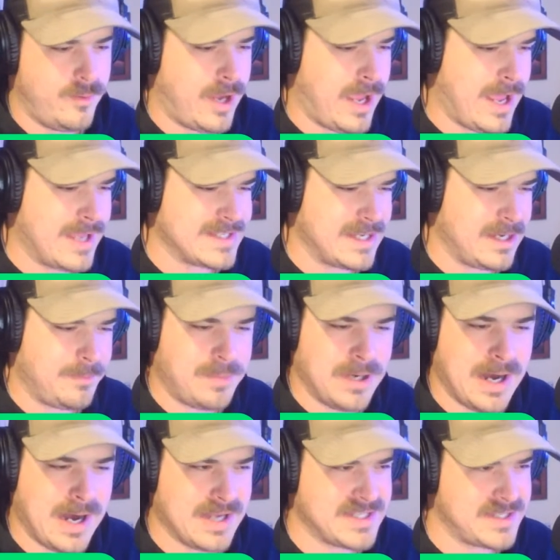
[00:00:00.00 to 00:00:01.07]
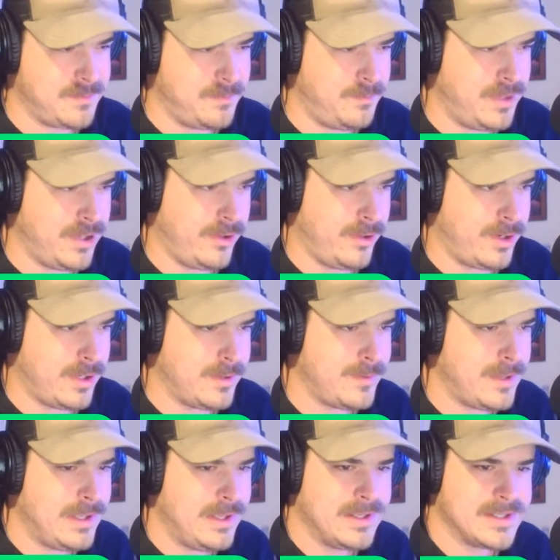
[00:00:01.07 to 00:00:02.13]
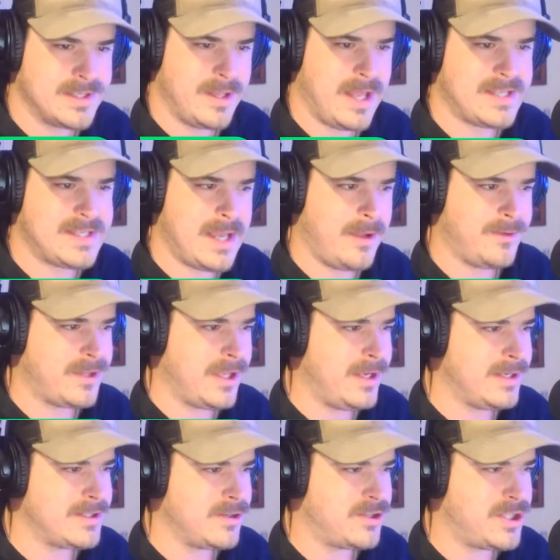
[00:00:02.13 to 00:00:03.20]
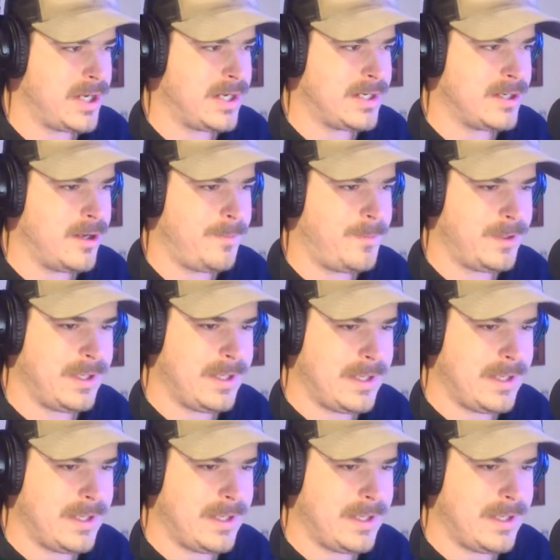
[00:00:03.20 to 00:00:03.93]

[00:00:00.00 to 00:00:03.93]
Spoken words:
as a possibility. So that's how things are shaking up in the